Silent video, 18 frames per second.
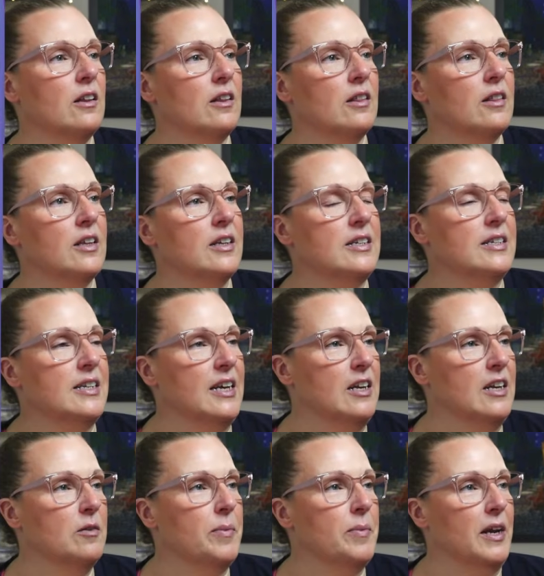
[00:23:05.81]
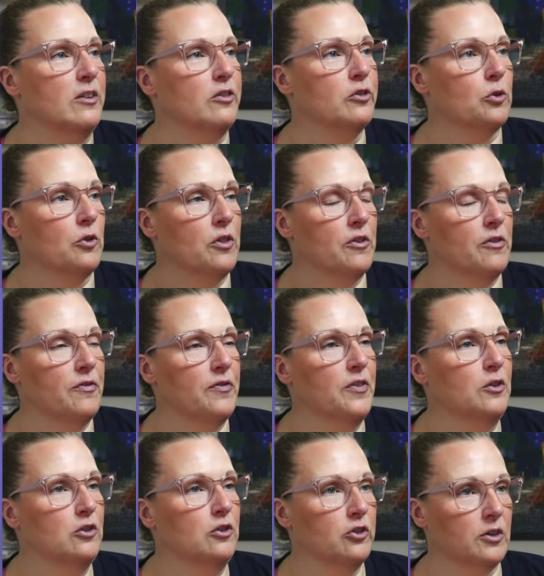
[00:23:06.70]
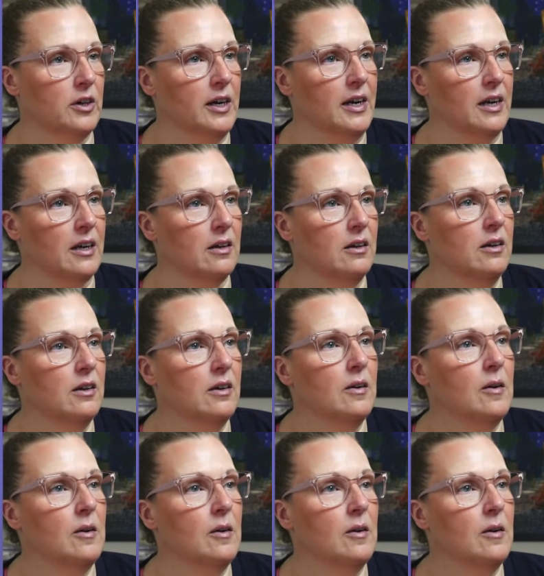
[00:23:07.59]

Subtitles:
the database or the filtering,